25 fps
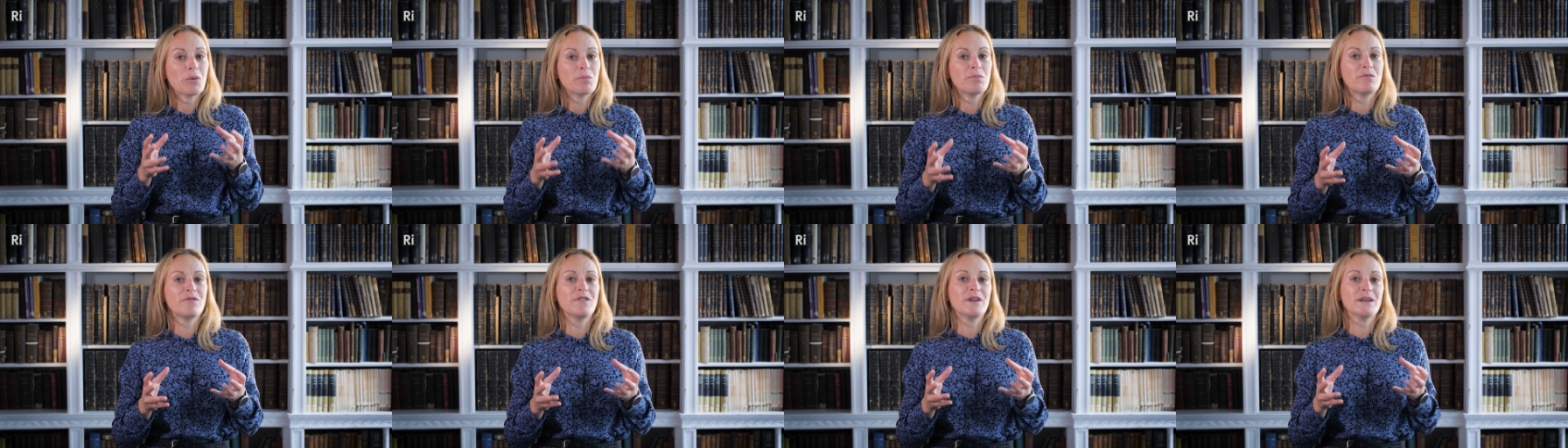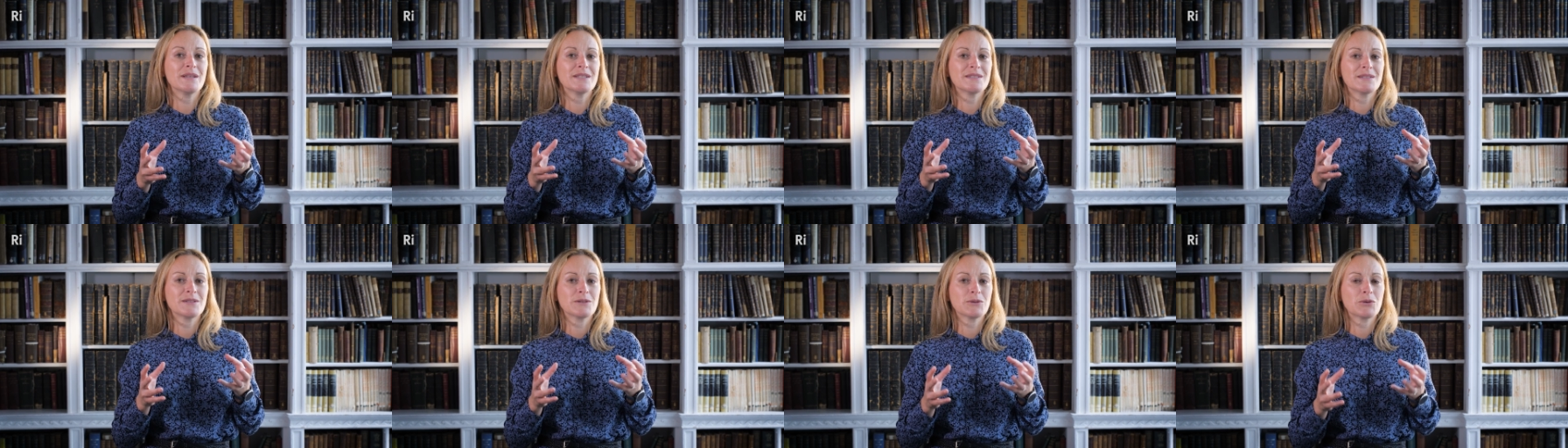
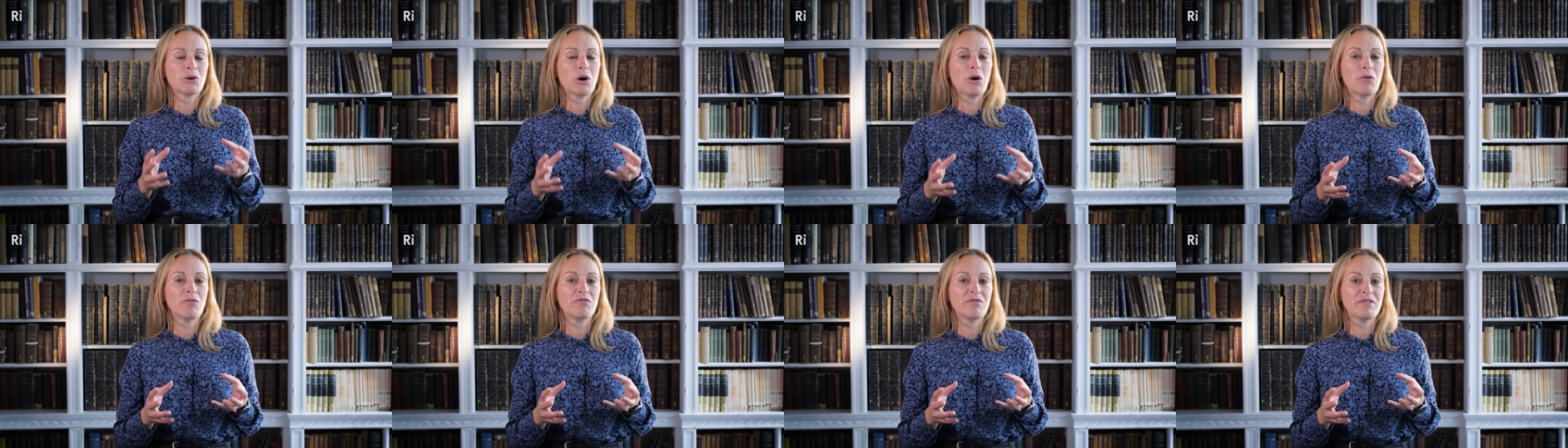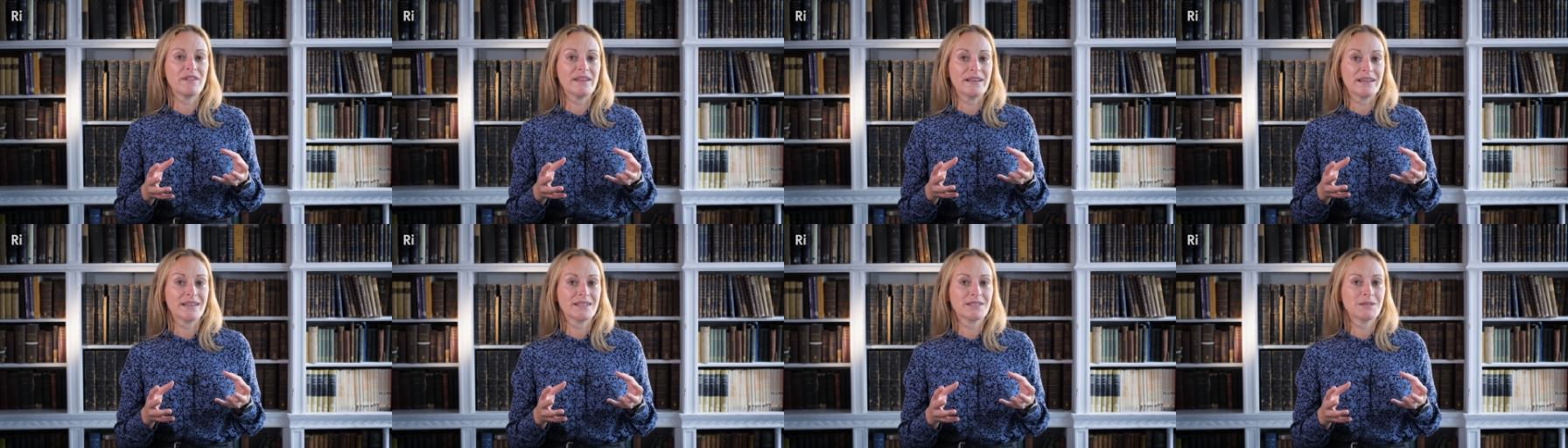obvious
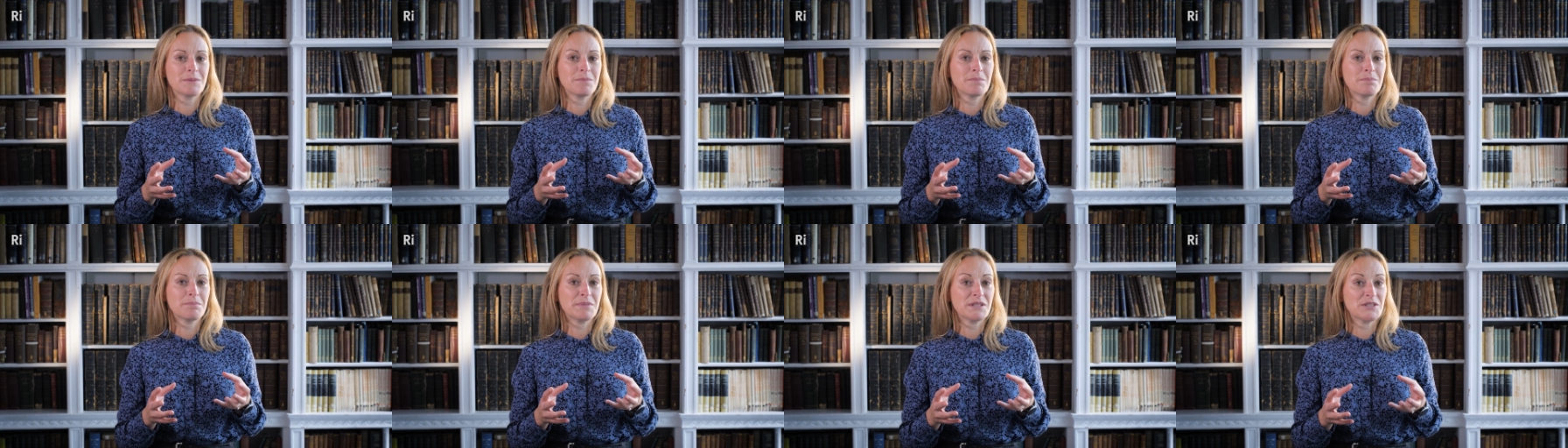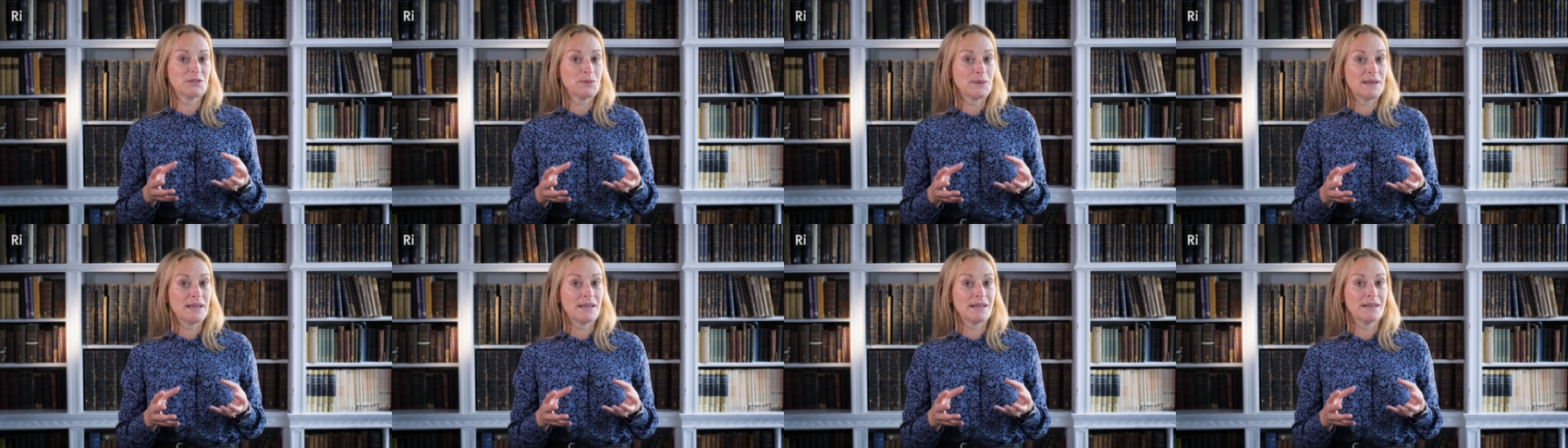conflict
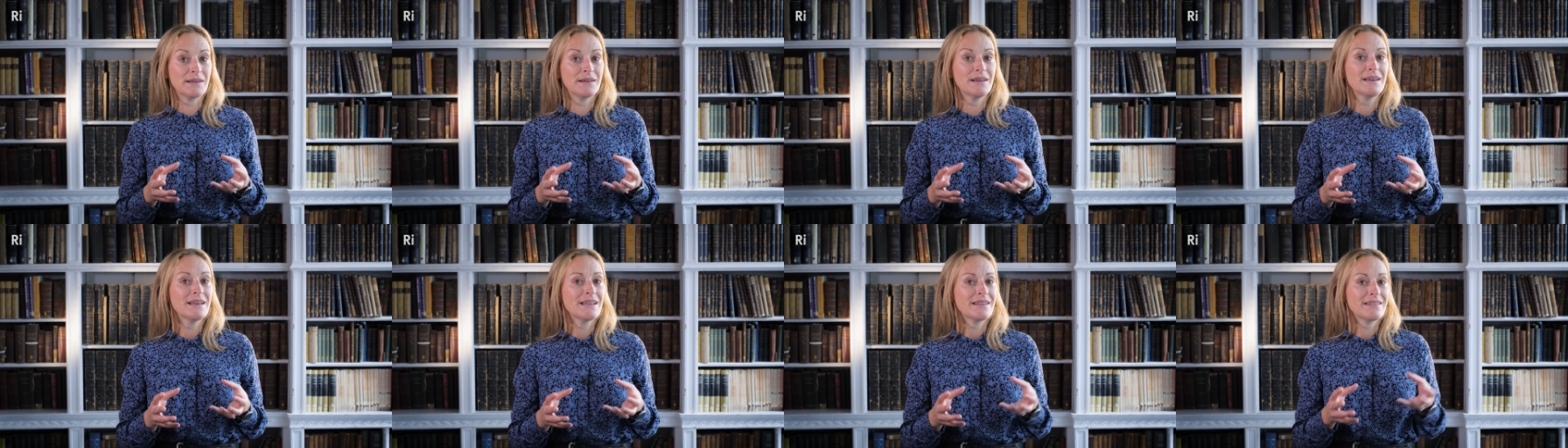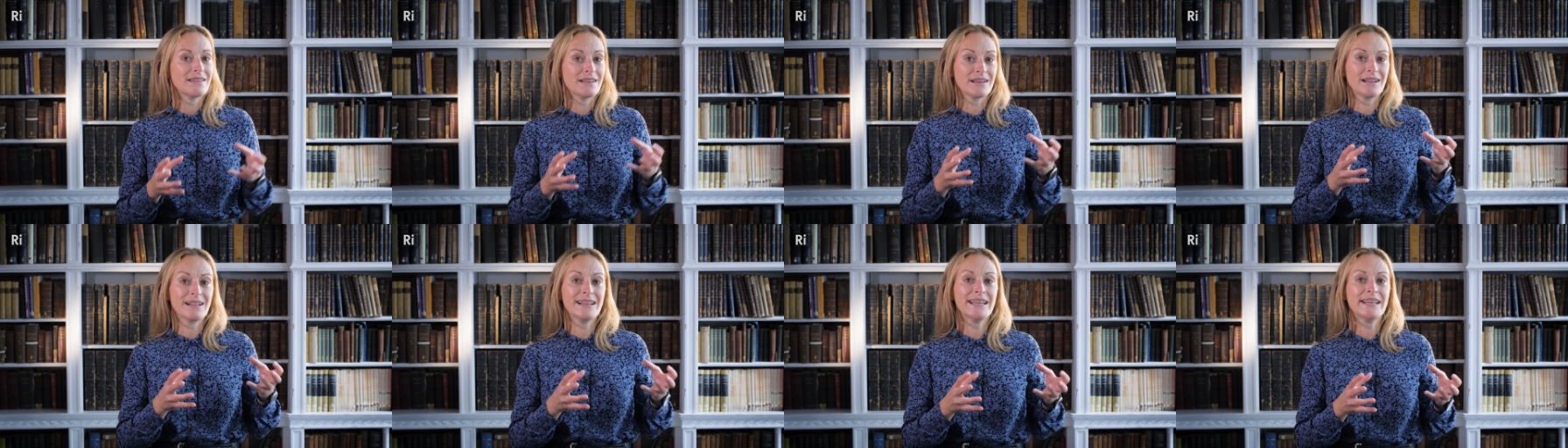between
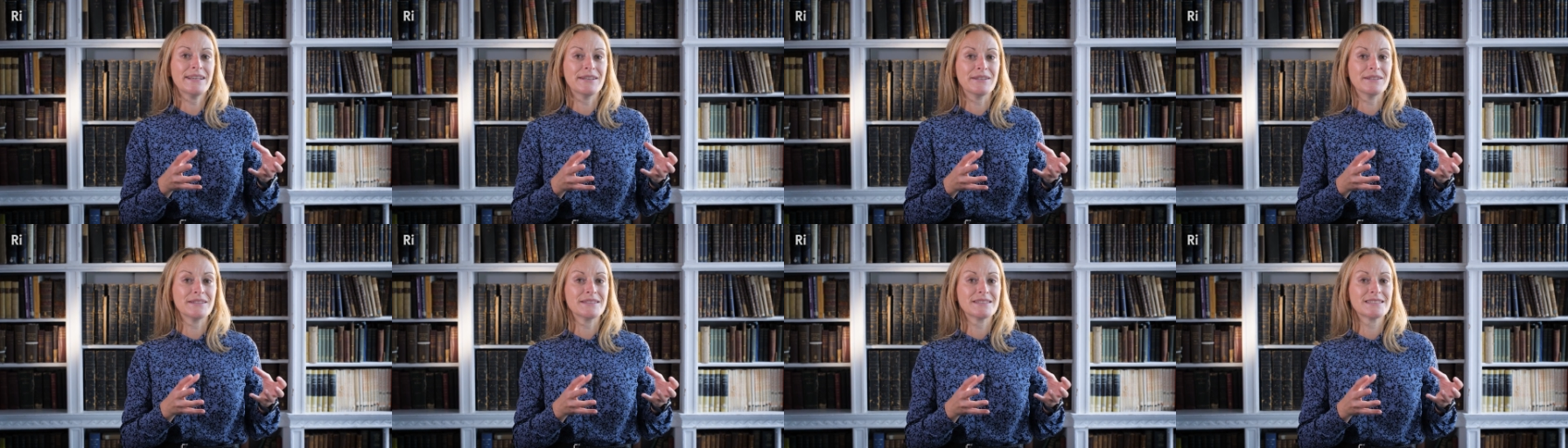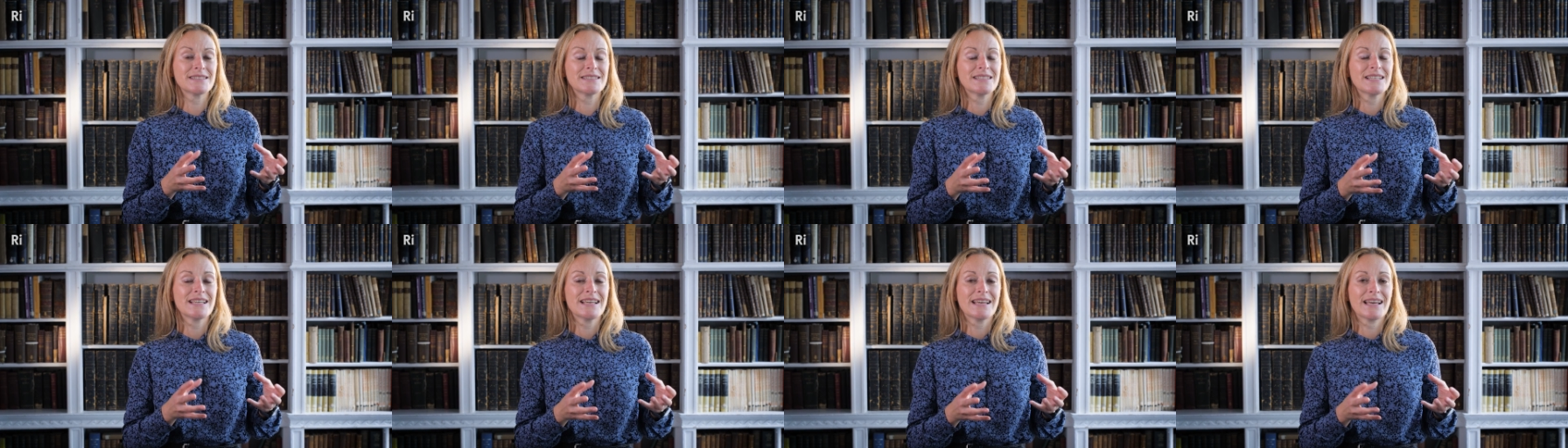the
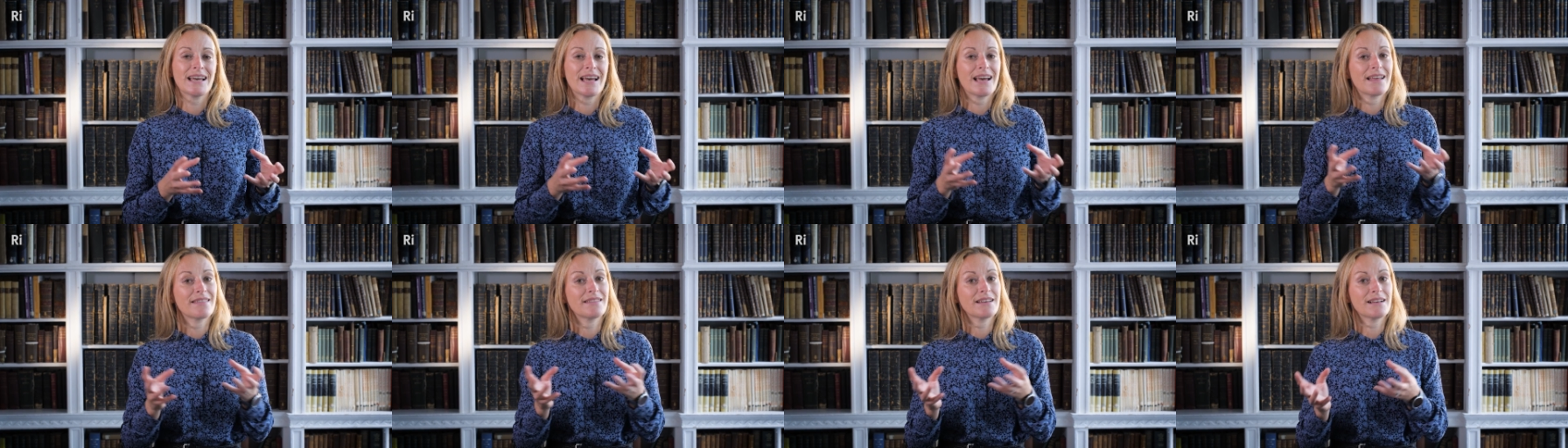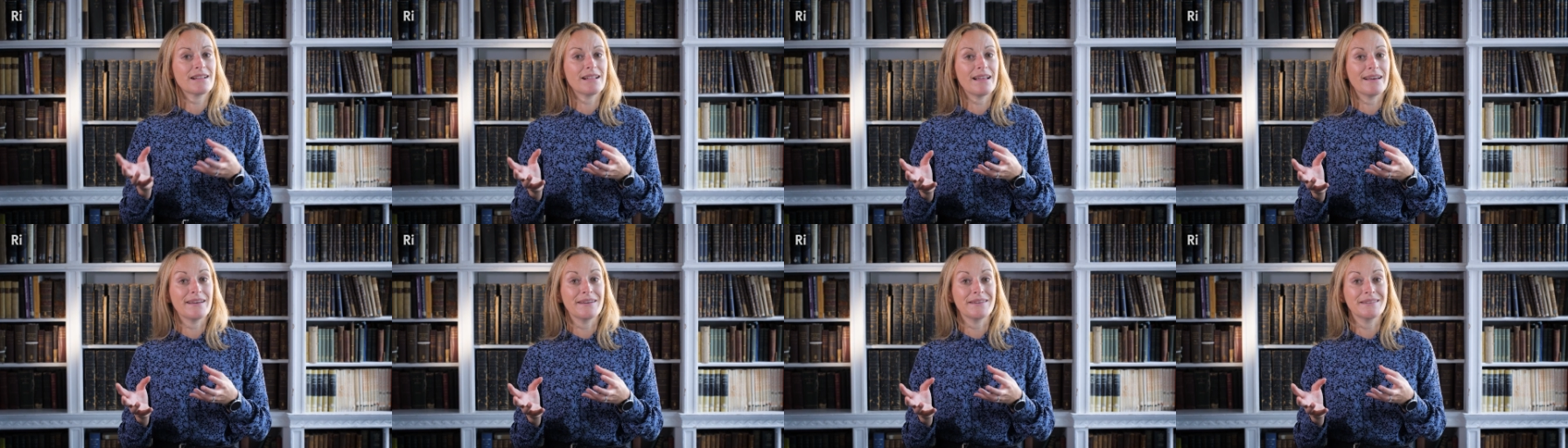cleaners and the
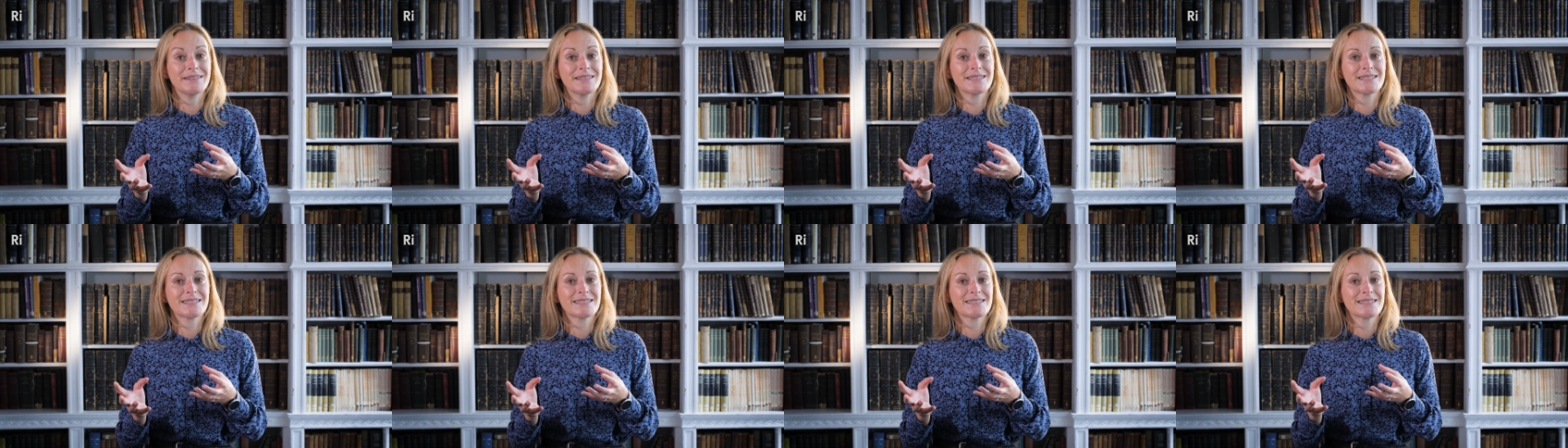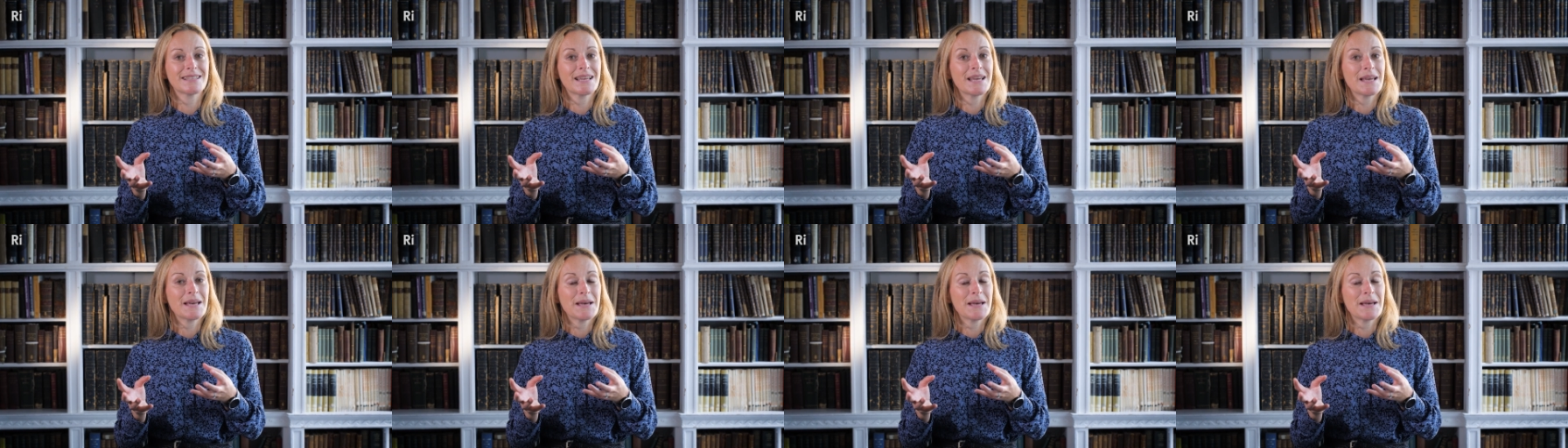clients.